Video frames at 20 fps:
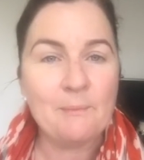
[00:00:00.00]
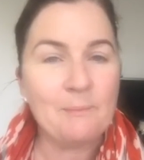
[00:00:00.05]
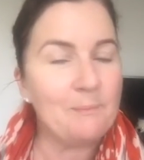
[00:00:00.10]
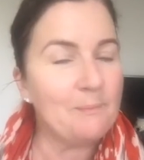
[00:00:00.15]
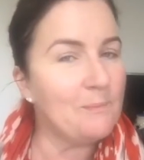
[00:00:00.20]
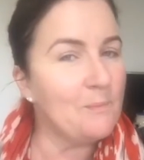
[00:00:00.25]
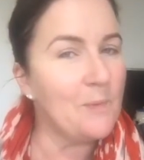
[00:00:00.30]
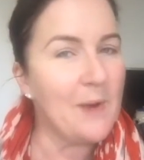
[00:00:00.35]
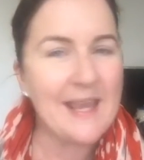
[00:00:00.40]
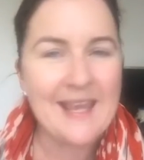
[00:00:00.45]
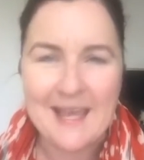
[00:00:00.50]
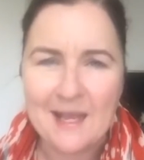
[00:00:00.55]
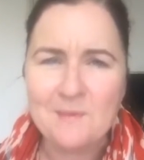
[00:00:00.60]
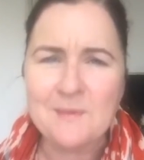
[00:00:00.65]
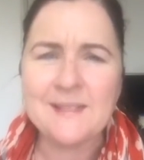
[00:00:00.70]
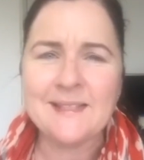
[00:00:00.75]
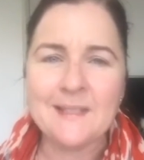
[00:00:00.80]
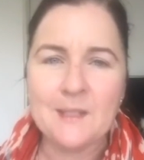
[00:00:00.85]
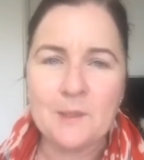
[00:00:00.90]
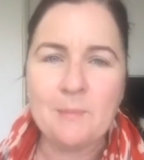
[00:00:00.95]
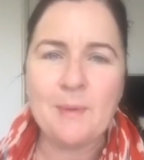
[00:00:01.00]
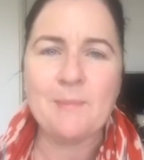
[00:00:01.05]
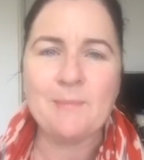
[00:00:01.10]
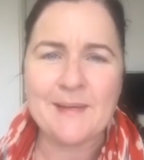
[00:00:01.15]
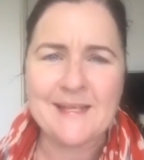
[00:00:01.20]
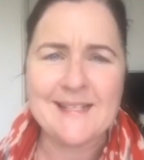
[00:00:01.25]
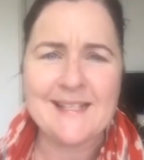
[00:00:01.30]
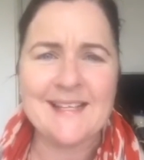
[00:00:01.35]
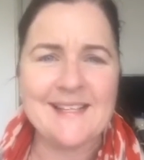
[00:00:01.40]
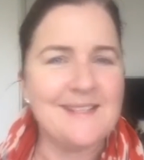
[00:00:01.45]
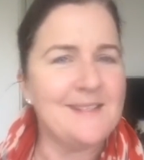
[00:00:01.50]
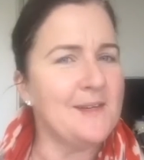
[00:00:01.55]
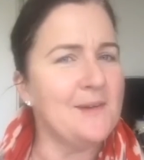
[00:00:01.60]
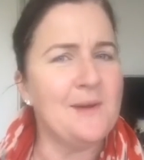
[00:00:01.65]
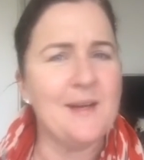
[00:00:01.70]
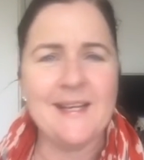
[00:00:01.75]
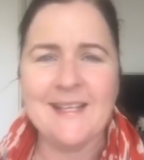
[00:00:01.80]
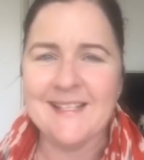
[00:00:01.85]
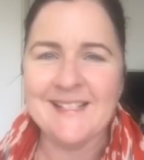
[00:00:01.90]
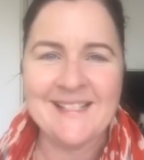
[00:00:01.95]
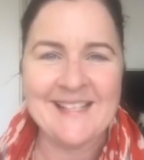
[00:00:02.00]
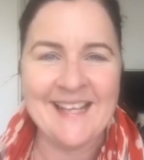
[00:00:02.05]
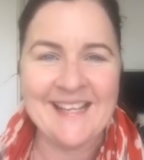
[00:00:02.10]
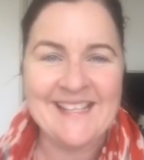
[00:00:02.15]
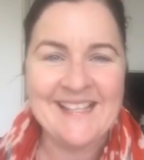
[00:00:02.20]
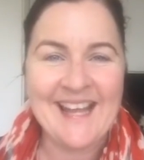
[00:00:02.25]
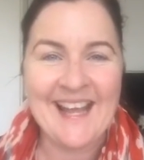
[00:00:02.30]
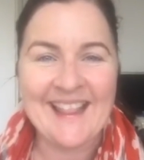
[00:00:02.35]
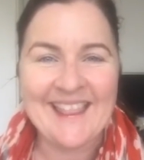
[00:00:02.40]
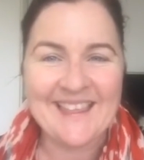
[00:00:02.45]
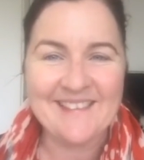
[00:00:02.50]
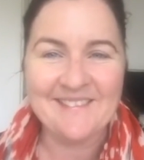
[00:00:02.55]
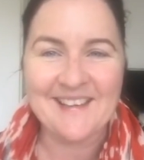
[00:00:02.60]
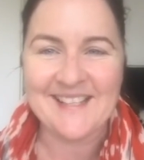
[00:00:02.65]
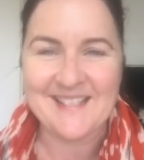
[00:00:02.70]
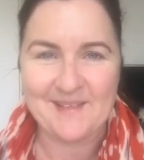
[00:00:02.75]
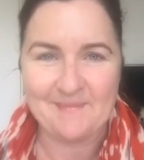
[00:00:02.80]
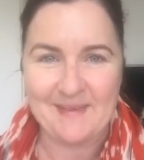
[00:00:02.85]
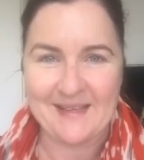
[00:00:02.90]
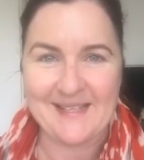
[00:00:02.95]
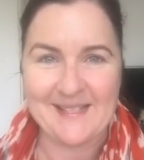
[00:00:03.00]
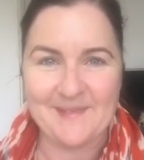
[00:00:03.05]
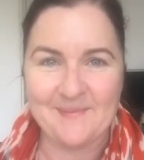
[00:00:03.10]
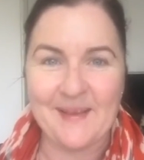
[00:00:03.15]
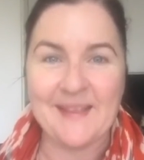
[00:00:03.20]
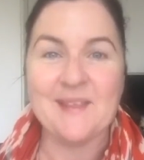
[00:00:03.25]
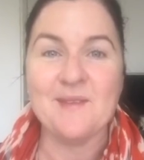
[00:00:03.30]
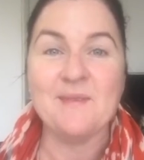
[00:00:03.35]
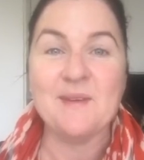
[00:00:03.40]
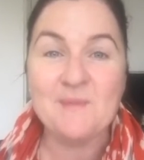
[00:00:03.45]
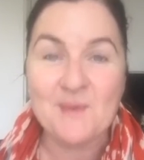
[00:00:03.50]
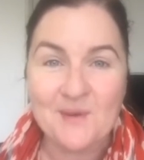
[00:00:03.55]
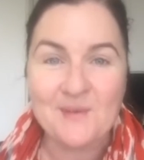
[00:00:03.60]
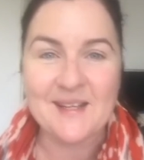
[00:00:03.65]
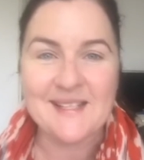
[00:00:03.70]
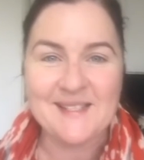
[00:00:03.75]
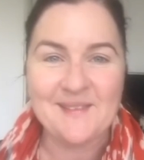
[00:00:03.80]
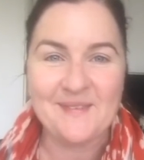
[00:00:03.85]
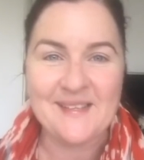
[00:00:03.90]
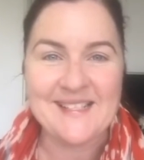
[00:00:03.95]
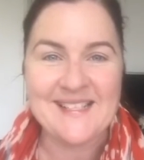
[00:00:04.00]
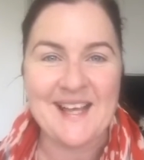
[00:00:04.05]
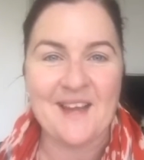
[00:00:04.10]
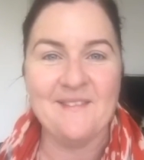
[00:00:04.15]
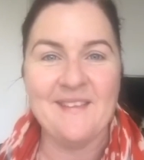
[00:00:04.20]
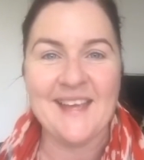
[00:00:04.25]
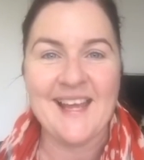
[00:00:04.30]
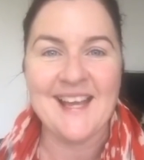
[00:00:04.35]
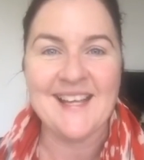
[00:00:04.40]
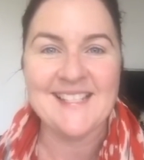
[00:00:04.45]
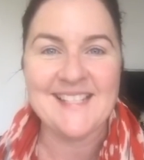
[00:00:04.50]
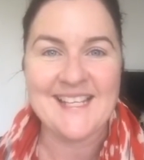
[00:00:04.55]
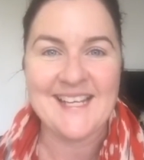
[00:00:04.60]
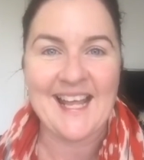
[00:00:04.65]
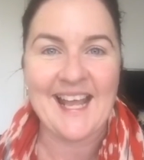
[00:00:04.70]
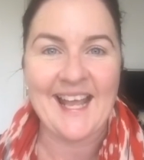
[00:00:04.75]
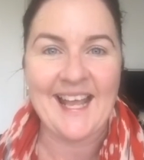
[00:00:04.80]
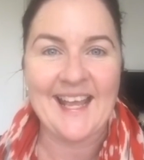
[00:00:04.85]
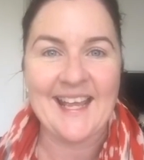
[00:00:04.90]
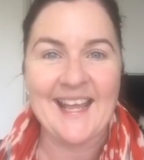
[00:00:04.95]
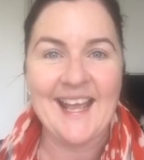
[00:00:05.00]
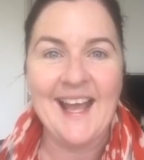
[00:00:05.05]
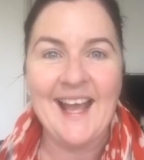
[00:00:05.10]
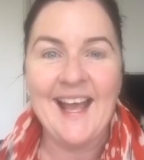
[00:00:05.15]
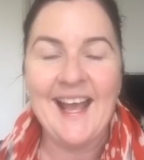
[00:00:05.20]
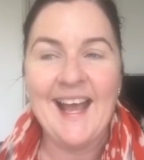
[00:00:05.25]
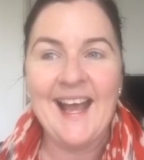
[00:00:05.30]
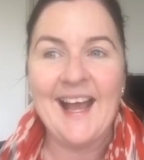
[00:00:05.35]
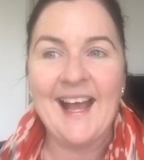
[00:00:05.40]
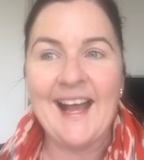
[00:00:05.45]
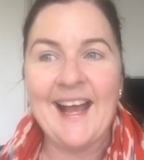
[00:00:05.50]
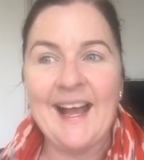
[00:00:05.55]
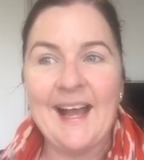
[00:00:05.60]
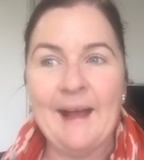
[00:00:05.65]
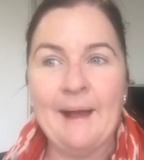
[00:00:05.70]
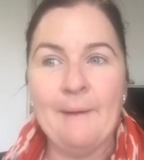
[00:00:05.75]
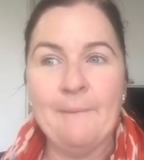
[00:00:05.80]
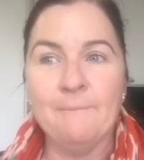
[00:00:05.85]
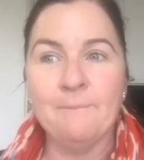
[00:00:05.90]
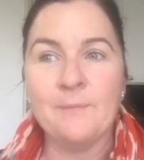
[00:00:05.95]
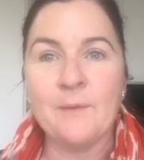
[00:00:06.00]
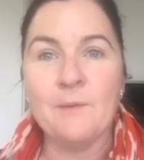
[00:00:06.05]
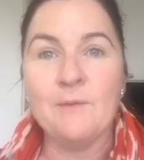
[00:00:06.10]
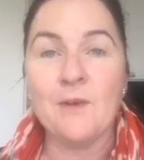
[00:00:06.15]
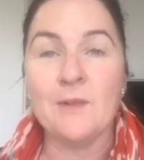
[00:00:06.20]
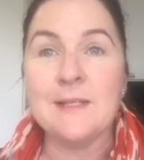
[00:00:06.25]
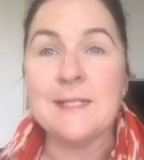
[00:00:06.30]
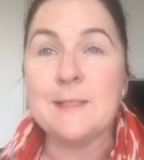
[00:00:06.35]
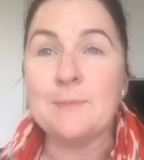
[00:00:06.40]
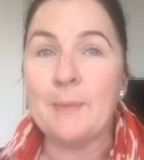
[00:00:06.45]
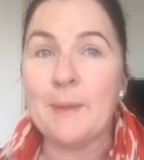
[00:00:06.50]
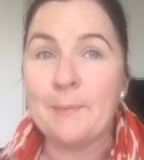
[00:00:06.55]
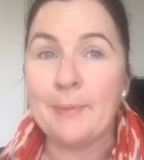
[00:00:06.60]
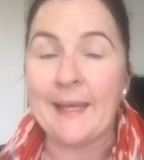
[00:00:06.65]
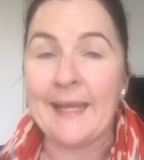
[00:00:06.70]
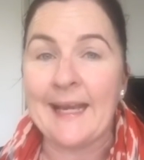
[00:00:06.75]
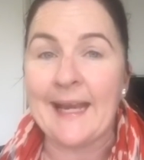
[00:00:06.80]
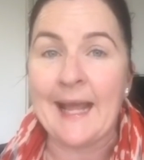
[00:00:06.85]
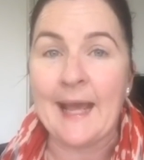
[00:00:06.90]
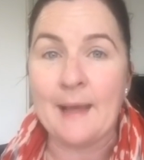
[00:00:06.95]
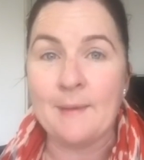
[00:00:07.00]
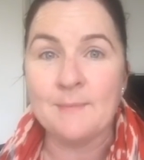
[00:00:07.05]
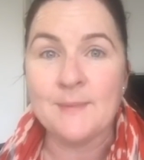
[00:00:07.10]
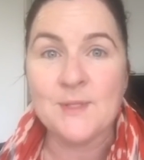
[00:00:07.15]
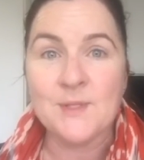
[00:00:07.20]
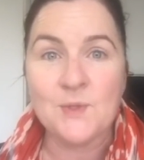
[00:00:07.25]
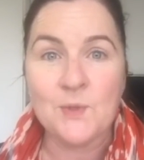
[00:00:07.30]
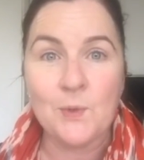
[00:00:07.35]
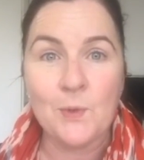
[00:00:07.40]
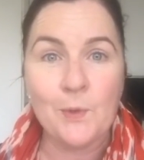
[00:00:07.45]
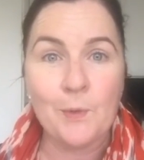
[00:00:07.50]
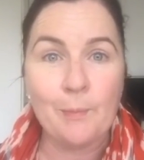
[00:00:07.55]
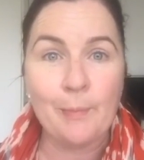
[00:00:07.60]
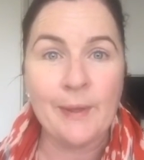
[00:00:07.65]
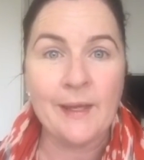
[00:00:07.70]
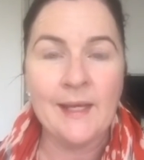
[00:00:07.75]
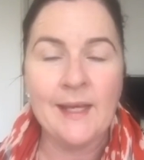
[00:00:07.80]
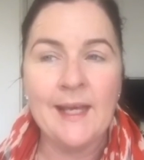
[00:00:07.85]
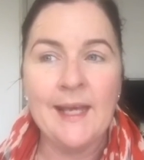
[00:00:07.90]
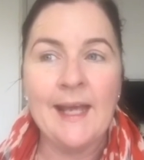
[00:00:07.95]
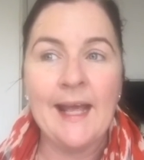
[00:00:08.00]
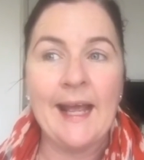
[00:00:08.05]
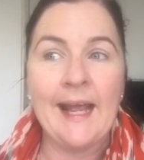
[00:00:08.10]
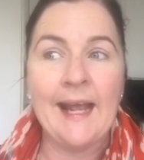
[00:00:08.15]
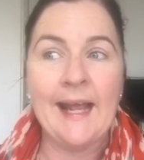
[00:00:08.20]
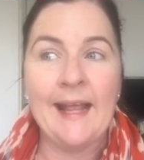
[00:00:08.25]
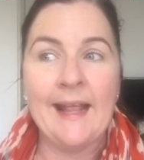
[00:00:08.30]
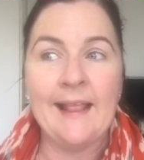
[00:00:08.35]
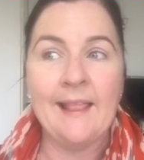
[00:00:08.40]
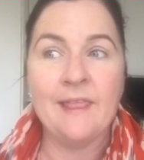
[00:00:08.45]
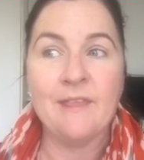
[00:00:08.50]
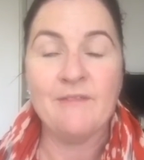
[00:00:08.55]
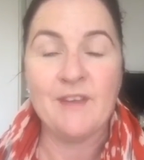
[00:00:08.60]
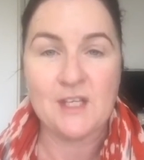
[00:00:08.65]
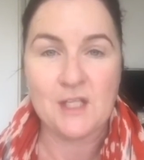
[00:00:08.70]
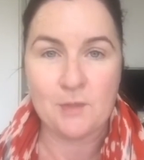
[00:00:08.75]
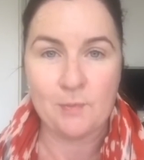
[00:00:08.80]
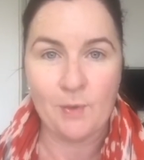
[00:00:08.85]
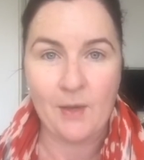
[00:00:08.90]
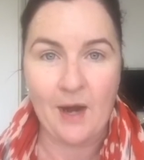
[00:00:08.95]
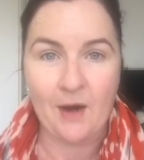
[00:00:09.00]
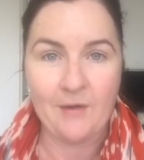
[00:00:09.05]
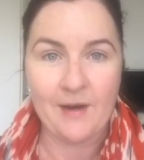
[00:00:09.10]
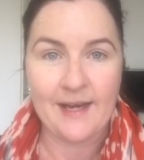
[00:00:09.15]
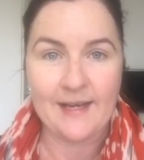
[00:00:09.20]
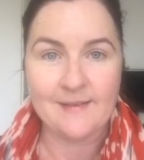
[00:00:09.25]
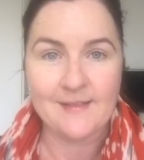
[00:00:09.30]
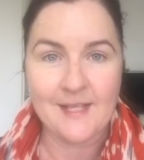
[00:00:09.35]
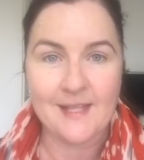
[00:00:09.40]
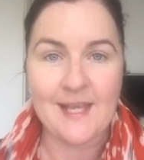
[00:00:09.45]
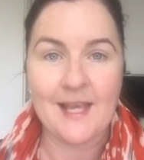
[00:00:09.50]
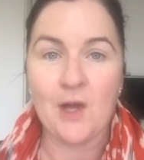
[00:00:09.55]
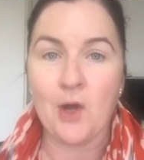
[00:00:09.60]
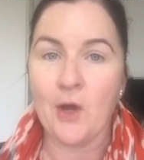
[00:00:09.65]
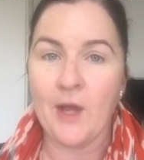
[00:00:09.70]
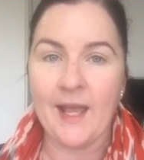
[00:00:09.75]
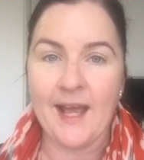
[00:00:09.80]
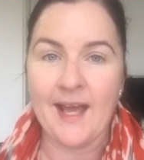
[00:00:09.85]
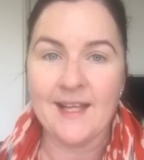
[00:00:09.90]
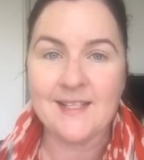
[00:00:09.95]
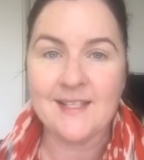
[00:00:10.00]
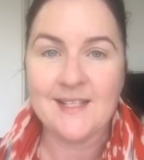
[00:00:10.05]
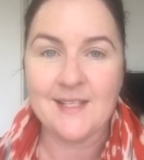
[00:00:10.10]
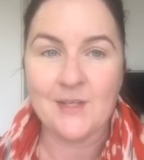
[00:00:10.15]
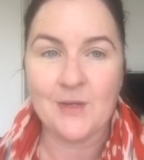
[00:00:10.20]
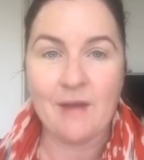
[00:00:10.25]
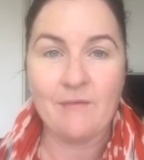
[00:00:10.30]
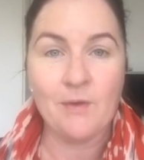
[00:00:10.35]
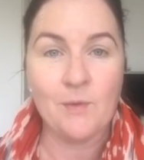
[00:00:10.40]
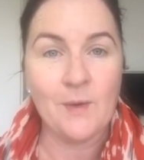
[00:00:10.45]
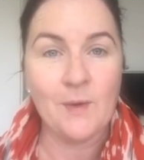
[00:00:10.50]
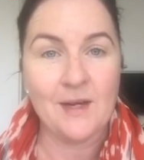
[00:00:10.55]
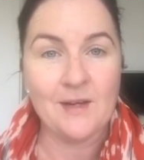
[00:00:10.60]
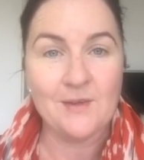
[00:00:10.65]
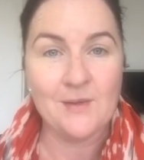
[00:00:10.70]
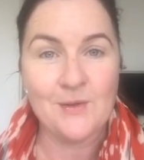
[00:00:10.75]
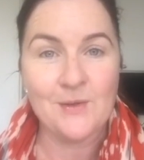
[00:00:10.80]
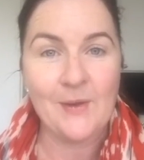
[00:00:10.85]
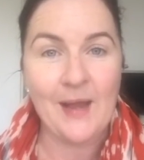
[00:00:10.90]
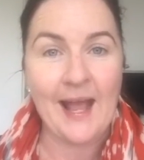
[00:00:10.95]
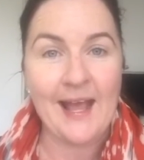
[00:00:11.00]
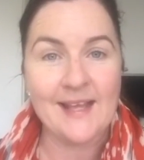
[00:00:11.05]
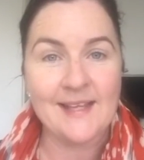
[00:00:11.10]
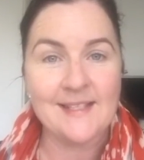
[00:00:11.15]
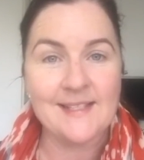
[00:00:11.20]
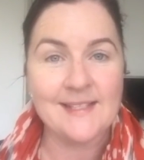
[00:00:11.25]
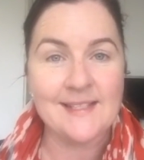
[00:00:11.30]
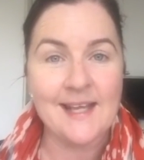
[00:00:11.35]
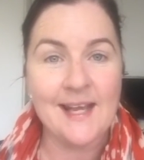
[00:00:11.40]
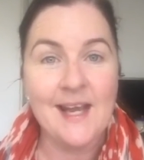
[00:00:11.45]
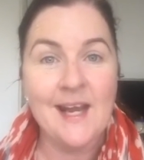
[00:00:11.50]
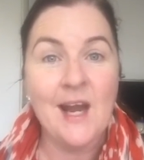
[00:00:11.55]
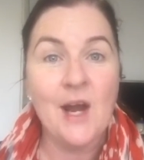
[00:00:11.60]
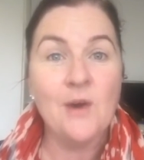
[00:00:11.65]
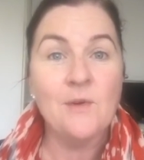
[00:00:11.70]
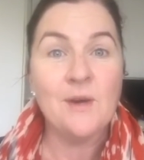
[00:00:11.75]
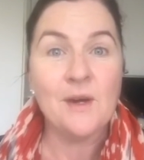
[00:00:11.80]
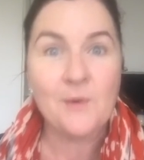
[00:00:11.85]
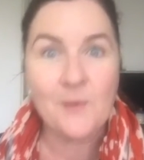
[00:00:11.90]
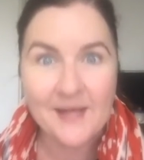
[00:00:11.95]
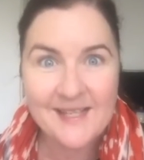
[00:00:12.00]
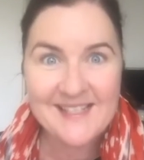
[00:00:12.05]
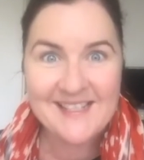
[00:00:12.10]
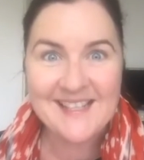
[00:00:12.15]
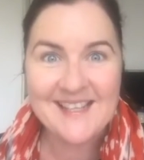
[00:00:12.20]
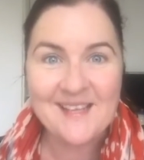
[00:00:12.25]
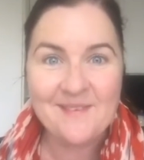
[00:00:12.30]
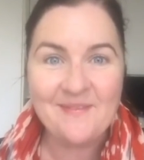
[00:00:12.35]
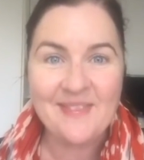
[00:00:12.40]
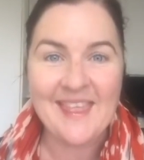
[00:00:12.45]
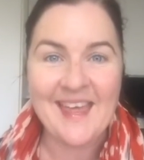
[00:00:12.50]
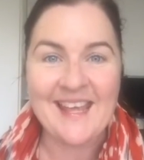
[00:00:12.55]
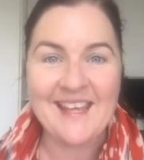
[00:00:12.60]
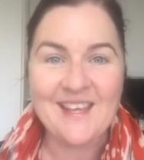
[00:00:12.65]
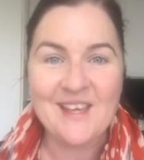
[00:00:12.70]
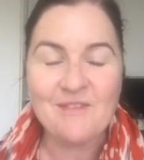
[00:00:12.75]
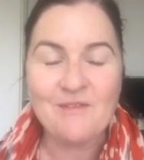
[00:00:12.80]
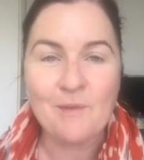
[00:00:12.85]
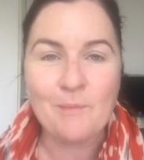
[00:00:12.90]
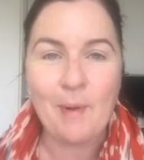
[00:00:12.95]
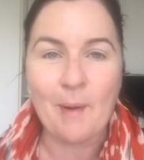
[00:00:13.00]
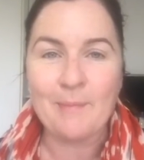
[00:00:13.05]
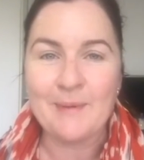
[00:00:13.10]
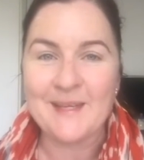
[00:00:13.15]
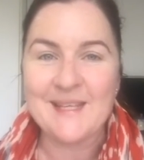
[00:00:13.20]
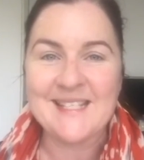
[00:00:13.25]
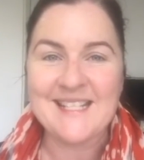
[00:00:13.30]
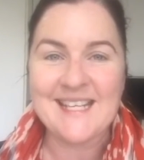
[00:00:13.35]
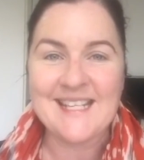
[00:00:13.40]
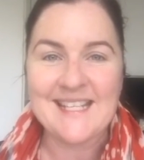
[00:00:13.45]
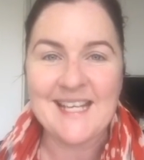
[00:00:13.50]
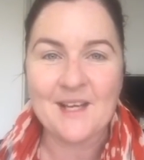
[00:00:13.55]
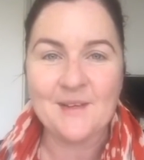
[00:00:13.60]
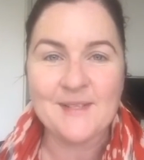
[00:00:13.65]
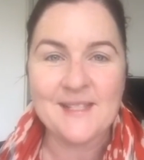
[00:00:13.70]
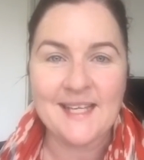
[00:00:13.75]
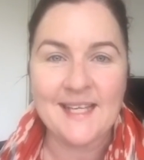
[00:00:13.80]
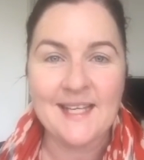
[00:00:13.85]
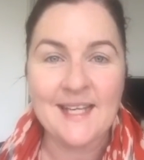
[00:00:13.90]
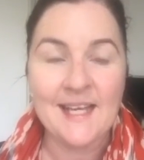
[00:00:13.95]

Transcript: Weekend was a little bit busy, so I didn't send out the recipes, but there'll be more recipes coming out today. We've got the split pea and ham soup and the vegetable curry, so they're going out to everyone who has requested them. Thank you for popping your details in.